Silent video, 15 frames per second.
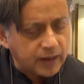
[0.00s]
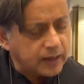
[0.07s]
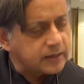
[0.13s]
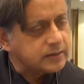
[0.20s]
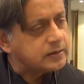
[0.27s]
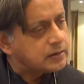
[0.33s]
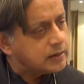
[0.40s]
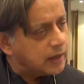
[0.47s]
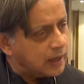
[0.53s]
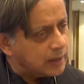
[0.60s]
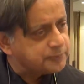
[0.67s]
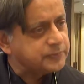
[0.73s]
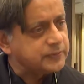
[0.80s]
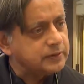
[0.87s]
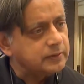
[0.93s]
and
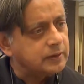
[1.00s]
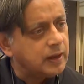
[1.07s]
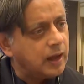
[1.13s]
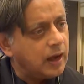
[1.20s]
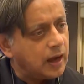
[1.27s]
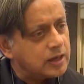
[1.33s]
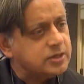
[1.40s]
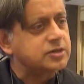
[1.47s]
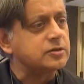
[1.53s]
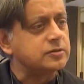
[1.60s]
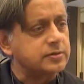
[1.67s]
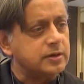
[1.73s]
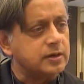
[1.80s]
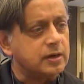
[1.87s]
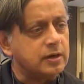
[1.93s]
help our
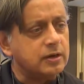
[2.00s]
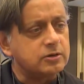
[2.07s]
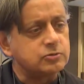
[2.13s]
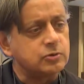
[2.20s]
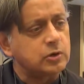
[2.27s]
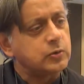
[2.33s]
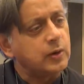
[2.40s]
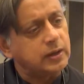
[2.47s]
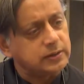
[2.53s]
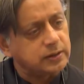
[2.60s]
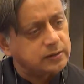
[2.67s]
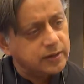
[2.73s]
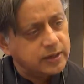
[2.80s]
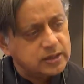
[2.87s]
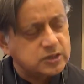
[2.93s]
children to acquire the
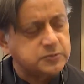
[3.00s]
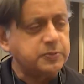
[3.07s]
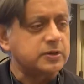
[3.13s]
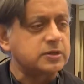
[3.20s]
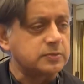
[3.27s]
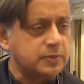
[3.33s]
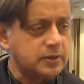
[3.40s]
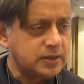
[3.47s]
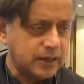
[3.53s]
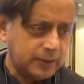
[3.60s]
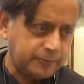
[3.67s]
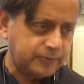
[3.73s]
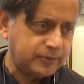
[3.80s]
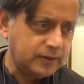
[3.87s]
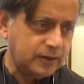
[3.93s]
greatest possible
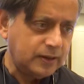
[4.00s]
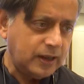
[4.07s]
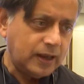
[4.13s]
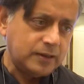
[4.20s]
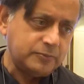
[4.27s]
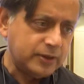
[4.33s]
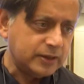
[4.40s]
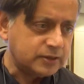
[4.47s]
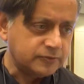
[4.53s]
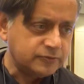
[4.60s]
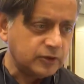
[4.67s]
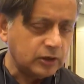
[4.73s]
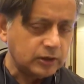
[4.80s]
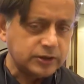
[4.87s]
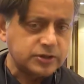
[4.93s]
depth and breadth
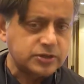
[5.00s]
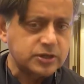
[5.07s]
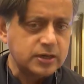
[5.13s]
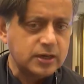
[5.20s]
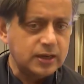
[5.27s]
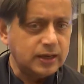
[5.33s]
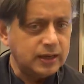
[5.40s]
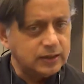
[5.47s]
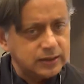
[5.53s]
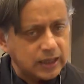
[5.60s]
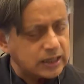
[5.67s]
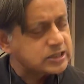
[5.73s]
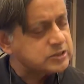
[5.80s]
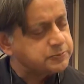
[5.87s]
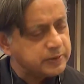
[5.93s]
of knowledge. In
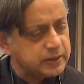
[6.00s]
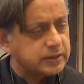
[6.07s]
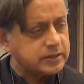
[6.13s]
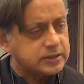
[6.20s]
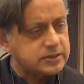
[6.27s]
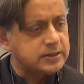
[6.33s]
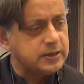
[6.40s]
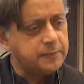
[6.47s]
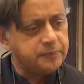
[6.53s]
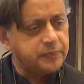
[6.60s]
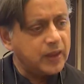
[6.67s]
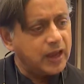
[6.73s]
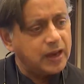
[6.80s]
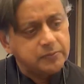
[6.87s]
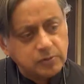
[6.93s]
that spirit,
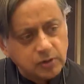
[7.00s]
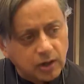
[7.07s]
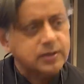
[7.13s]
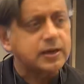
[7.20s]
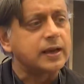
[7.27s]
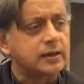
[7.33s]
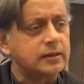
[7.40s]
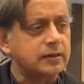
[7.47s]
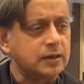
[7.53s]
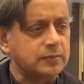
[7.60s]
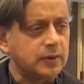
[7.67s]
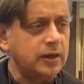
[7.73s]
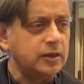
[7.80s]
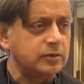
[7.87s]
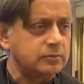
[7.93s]
I'm not anchoring
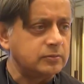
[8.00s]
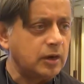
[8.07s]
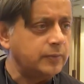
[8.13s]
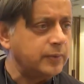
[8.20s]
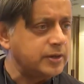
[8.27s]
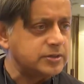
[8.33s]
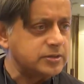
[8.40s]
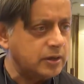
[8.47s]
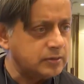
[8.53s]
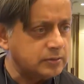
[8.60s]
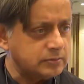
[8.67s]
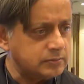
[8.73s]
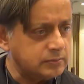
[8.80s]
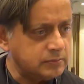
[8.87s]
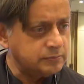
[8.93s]
my comments
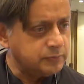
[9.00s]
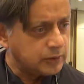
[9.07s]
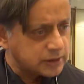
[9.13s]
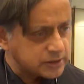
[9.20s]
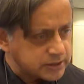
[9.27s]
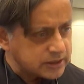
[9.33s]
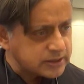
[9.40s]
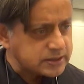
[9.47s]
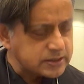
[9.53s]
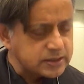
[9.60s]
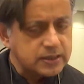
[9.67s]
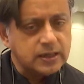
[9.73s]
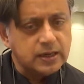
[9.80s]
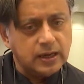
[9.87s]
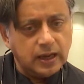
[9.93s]
on politics,
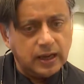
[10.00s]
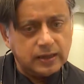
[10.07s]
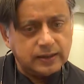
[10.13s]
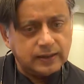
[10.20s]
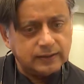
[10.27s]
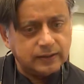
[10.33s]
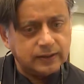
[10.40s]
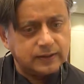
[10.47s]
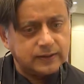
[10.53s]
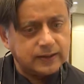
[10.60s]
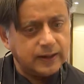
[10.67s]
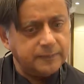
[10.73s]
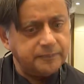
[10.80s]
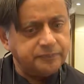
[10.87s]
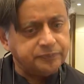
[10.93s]
and I think
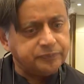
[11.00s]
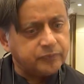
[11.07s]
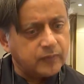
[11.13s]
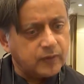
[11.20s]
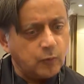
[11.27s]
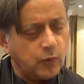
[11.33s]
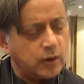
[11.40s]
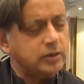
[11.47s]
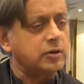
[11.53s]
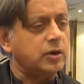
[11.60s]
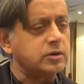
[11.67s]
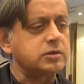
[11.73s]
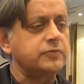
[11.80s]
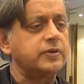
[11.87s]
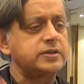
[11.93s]
um, one
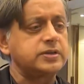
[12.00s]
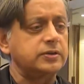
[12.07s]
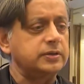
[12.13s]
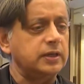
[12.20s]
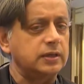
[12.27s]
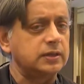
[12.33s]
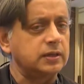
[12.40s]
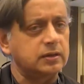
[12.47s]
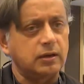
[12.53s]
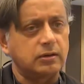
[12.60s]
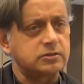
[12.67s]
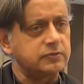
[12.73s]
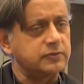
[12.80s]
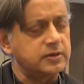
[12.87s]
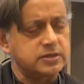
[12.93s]
controversy or the other,
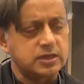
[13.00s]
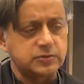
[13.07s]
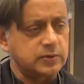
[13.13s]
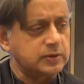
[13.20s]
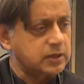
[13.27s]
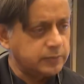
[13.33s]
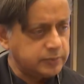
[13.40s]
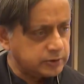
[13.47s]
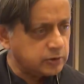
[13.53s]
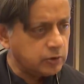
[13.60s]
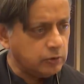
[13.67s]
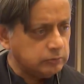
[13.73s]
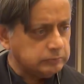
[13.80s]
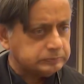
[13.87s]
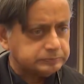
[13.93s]
controversies will come and
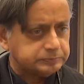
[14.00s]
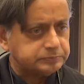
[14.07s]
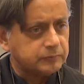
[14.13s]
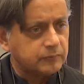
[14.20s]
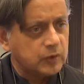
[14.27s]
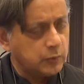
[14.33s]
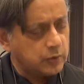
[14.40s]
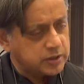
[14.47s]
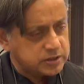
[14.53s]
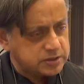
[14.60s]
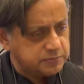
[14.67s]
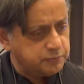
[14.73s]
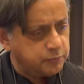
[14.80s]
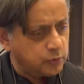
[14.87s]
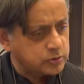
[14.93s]
go. What is
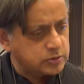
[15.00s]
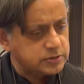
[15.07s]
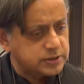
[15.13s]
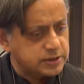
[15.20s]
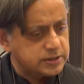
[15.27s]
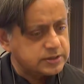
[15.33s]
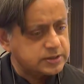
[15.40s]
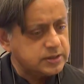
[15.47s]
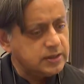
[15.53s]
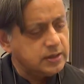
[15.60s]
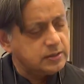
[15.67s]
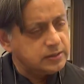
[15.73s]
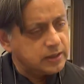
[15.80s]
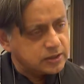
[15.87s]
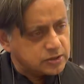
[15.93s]
important is
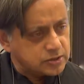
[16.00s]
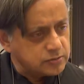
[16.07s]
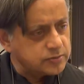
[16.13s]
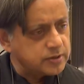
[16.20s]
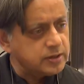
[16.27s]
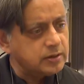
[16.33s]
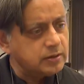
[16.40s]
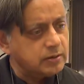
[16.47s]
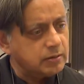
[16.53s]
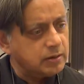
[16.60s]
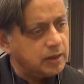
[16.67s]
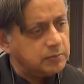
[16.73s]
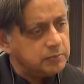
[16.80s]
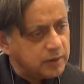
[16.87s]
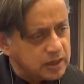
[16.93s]
that children
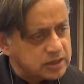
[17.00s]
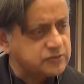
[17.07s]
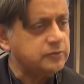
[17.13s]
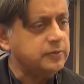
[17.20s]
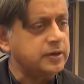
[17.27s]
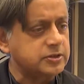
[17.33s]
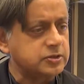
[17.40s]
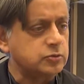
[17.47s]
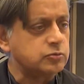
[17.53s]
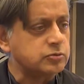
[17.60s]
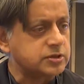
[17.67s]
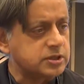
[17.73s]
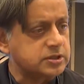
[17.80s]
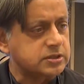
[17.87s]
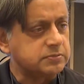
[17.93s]
emerge from our school
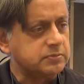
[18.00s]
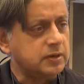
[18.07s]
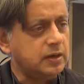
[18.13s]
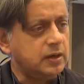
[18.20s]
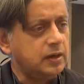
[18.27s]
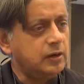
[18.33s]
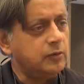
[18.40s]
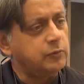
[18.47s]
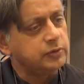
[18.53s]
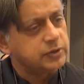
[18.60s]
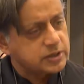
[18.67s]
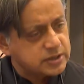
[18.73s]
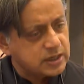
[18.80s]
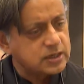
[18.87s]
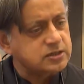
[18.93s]
system
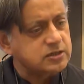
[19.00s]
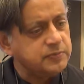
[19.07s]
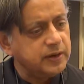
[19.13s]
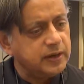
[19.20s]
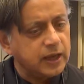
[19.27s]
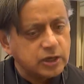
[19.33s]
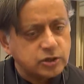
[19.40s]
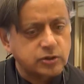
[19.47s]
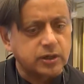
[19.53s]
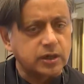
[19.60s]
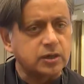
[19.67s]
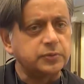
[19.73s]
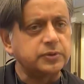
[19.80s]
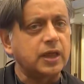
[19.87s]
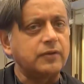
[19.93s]
with a sense of being
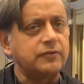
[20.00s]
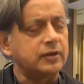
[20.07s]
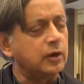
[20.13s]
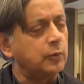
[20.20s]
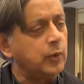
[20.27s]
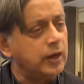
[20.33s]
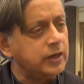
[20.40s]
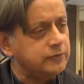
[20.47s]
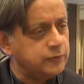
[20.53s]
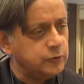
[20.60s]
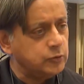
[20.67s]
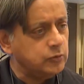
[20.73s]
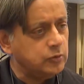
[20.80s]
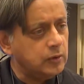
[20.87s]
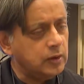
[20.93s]
educated, with having a wide
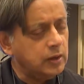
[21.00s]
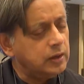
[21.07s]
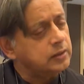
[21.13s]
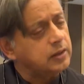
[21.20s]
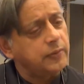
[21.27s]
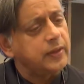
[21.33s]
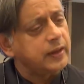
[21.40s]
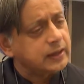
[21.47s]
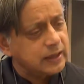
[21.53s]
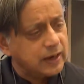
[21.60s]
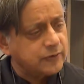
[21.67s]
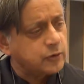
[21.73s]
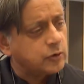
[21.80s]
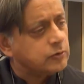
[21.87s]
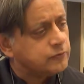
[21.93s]
view, then they can
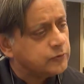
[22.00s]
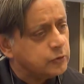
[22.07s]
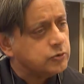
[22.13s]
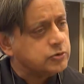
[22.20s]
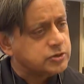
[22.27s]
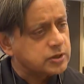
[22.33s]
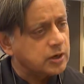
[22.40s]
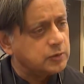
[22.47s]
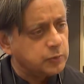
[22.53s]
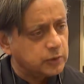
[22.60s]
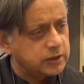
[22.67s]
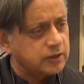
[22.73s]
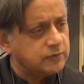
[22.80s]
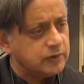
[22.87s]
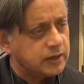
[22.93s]
have their own views on
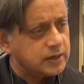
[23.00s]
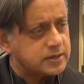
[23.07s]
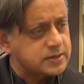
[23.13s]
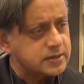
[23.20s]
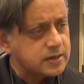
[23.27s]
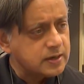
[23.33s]
what they've learned.